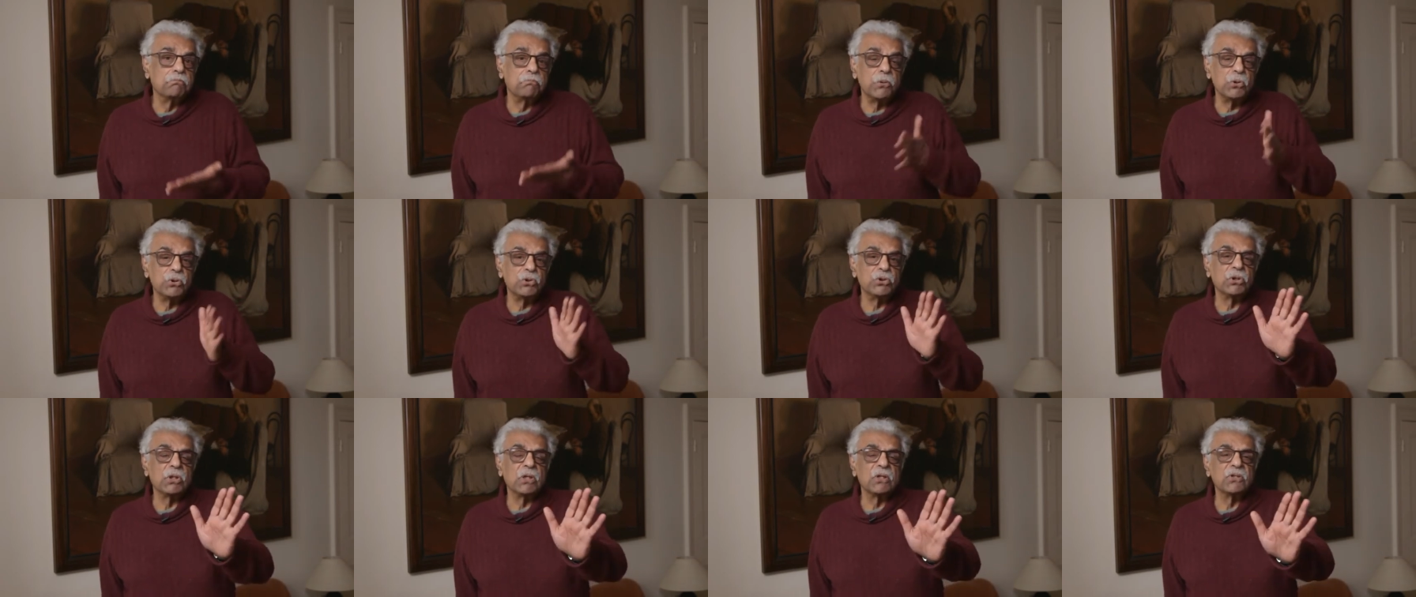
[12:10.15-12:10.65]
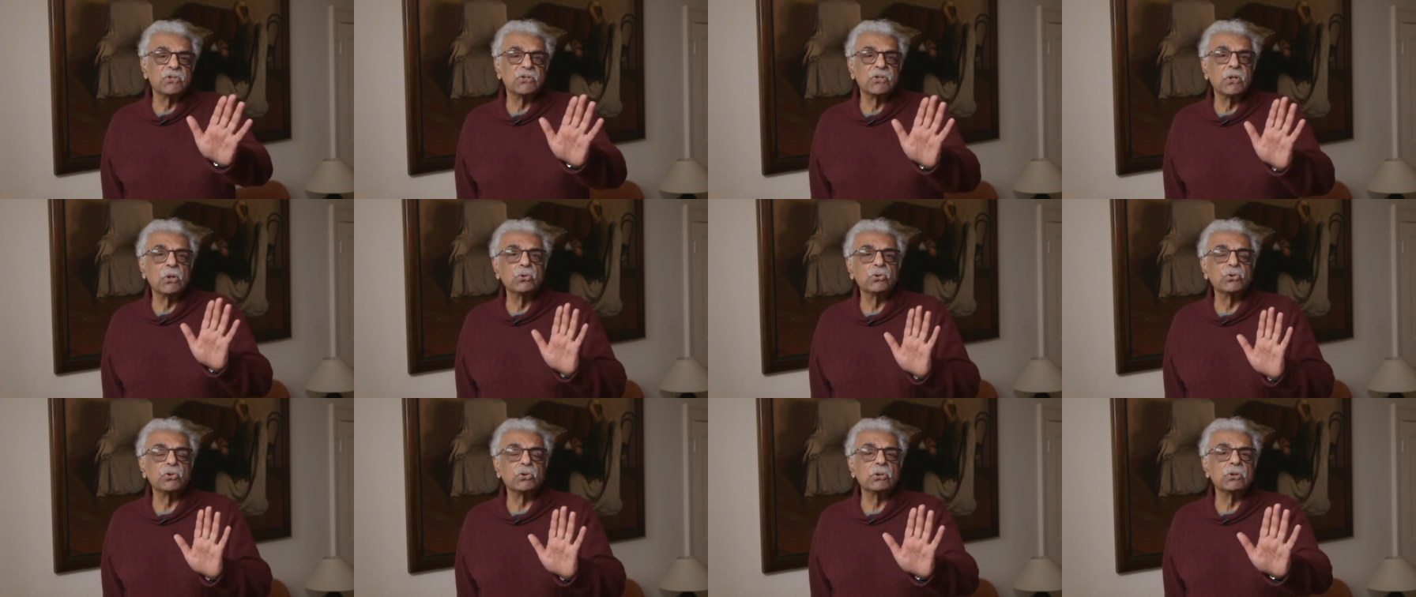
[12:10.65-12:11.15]
pushing
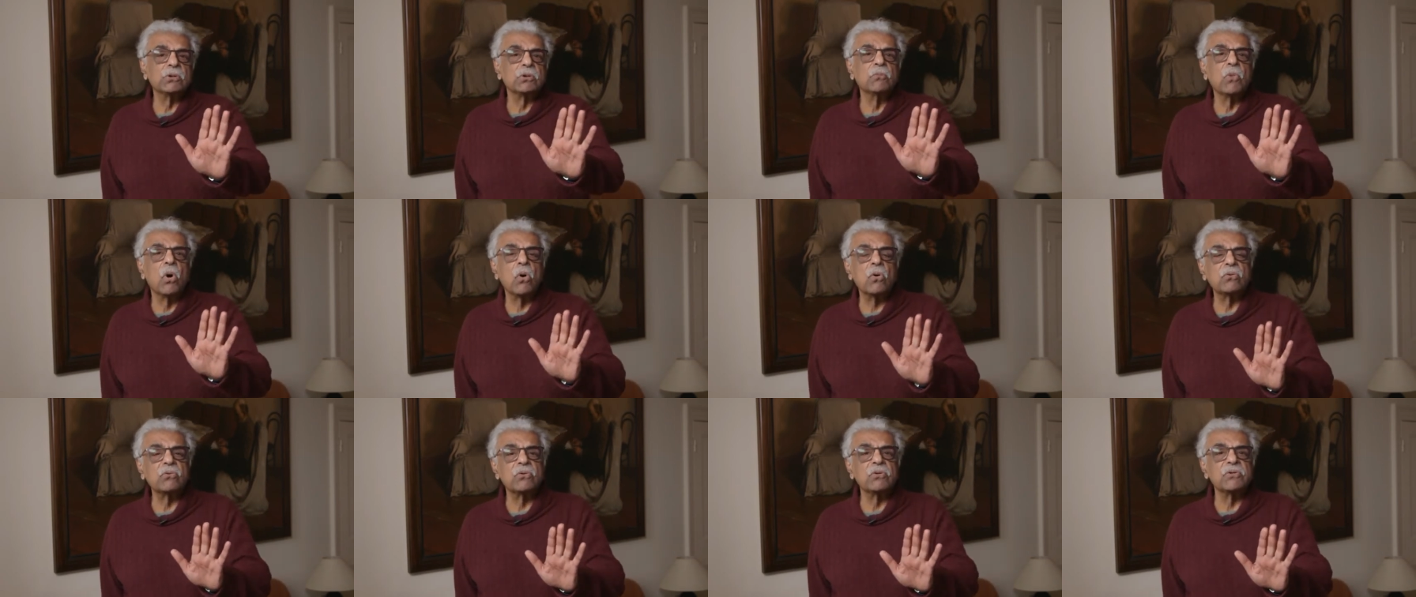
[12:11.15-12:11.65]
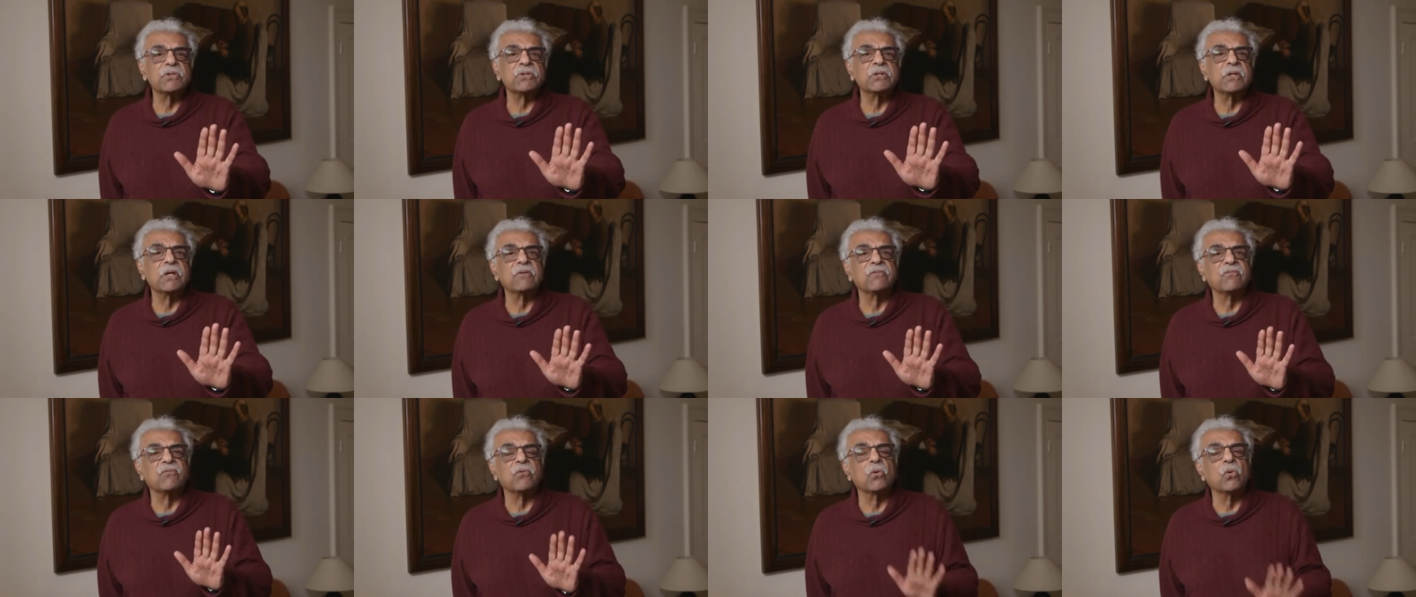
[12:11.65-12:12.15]
social
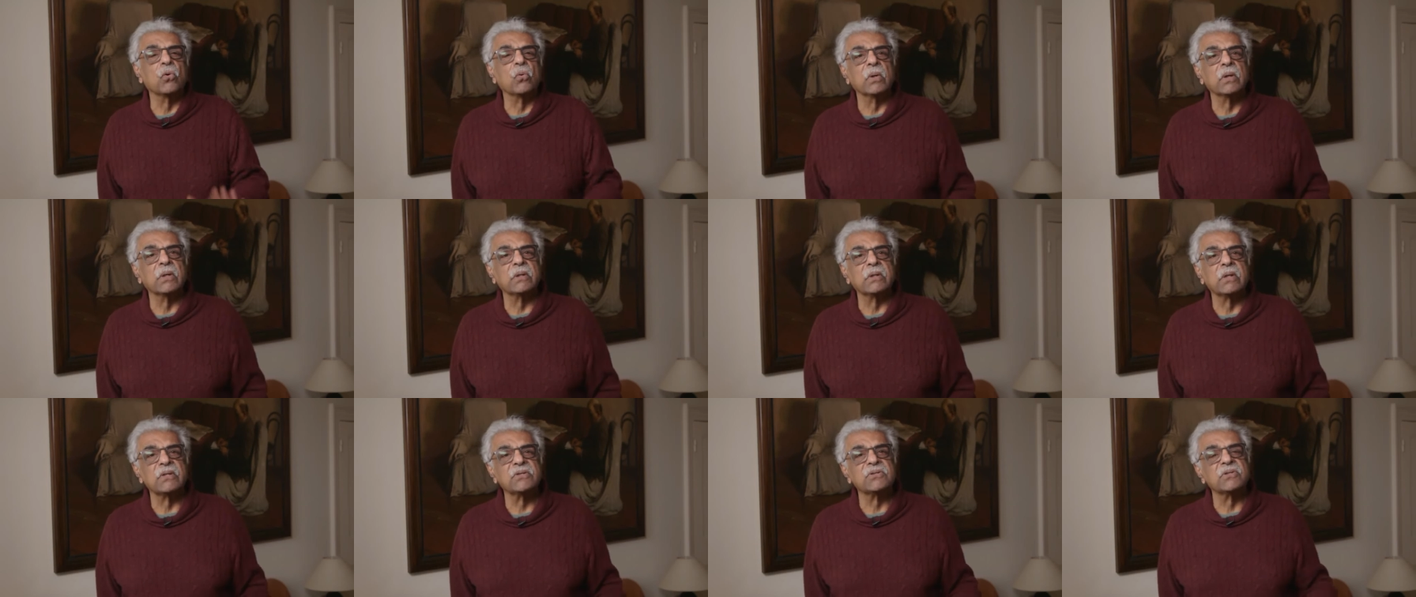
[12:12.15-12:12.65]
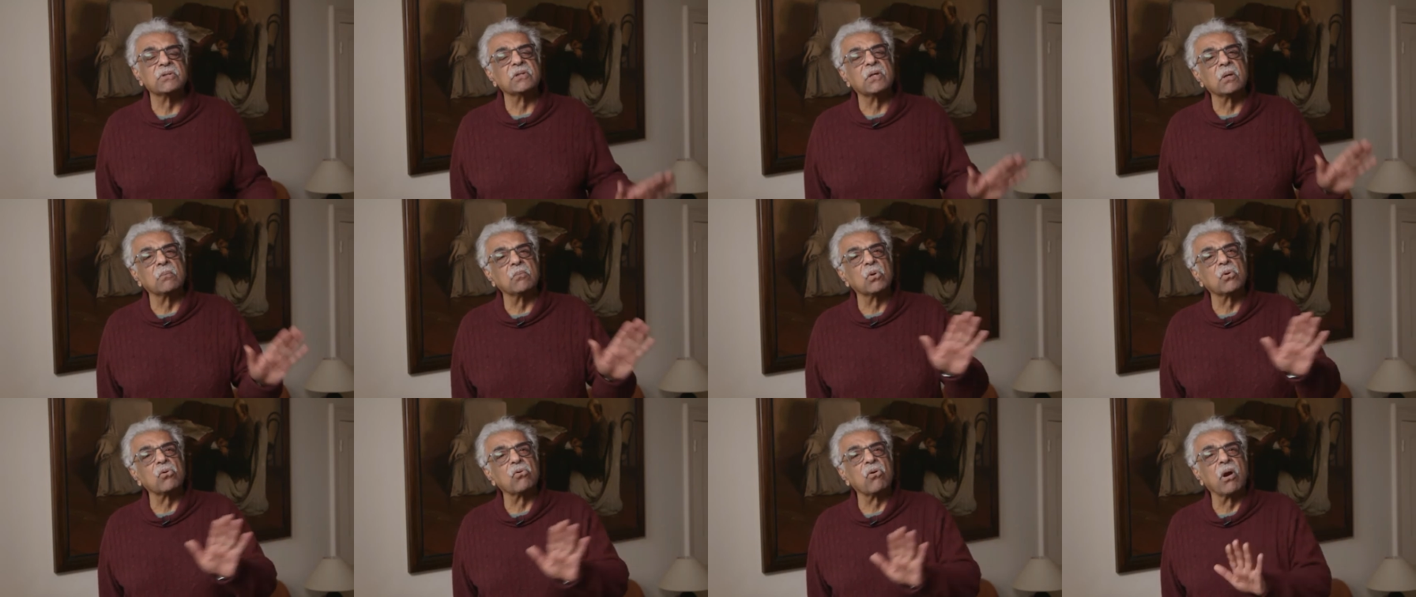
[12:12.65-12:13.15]
democracy forward as a
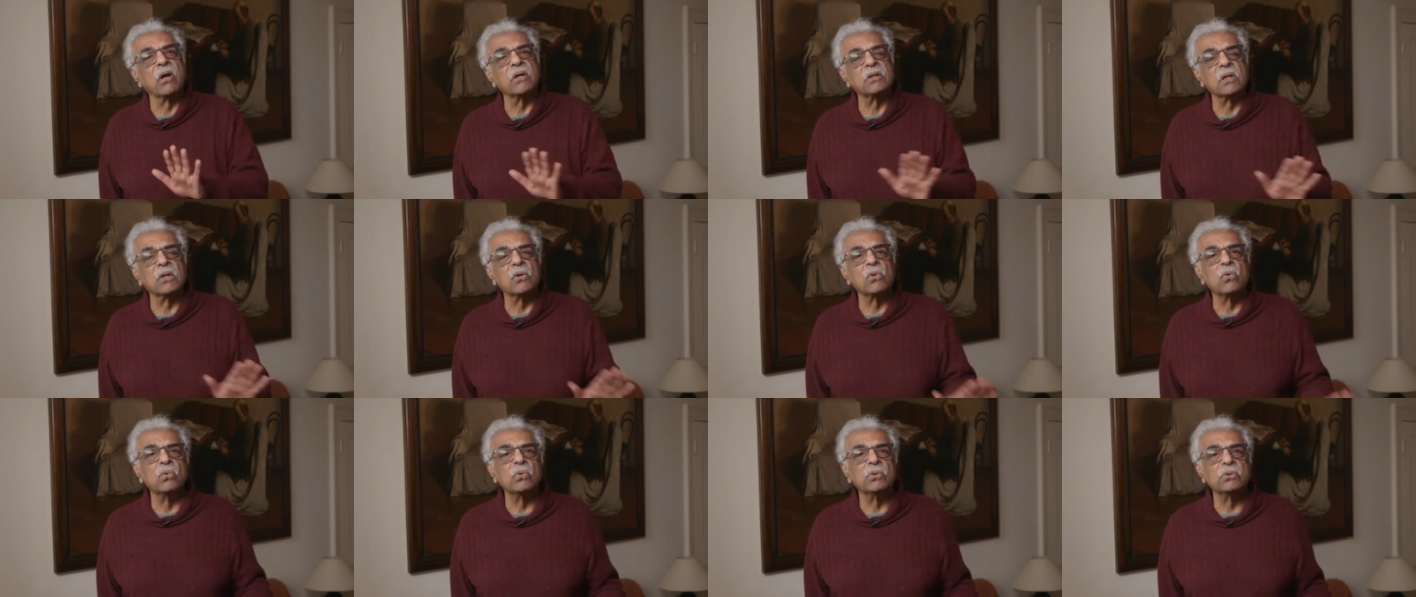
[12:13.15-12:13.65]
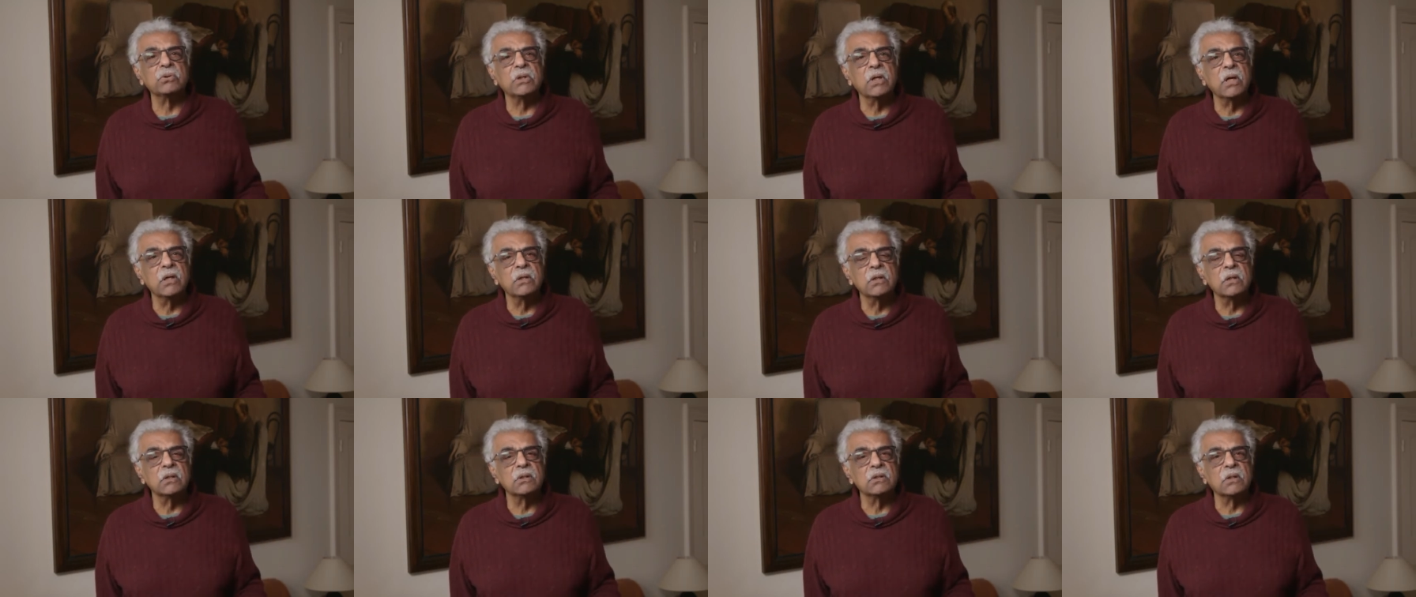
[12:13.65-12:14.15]
democratic
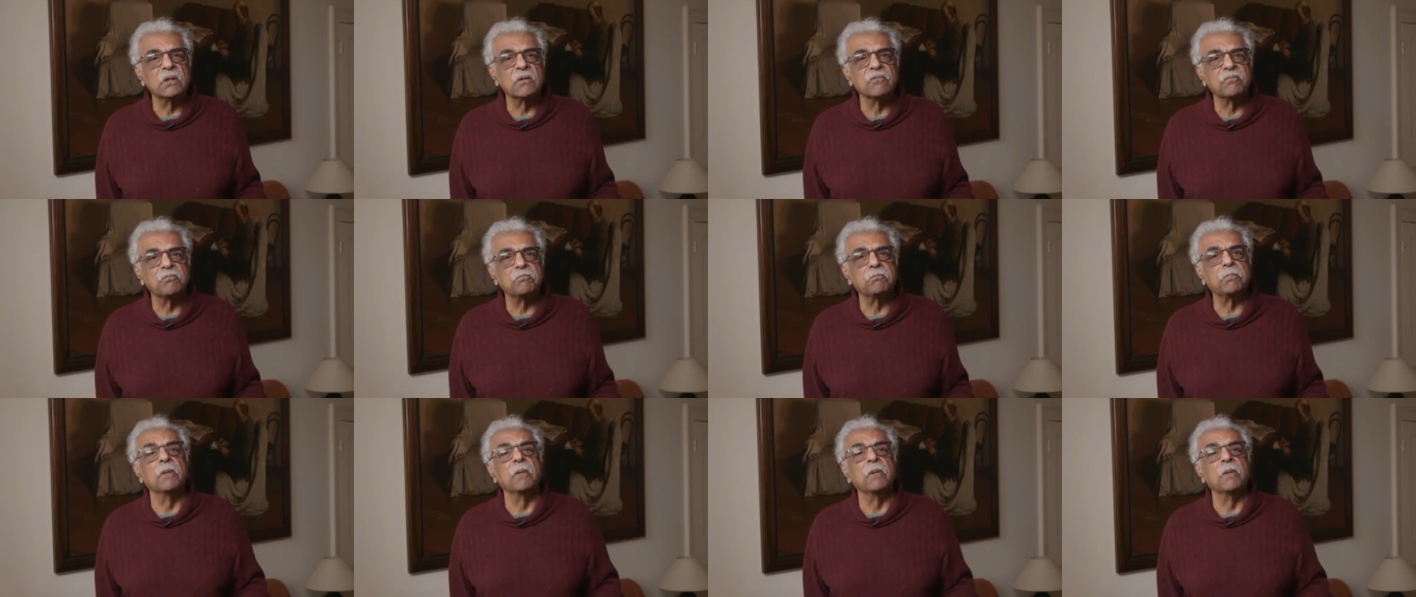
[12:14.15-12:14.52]
alternative,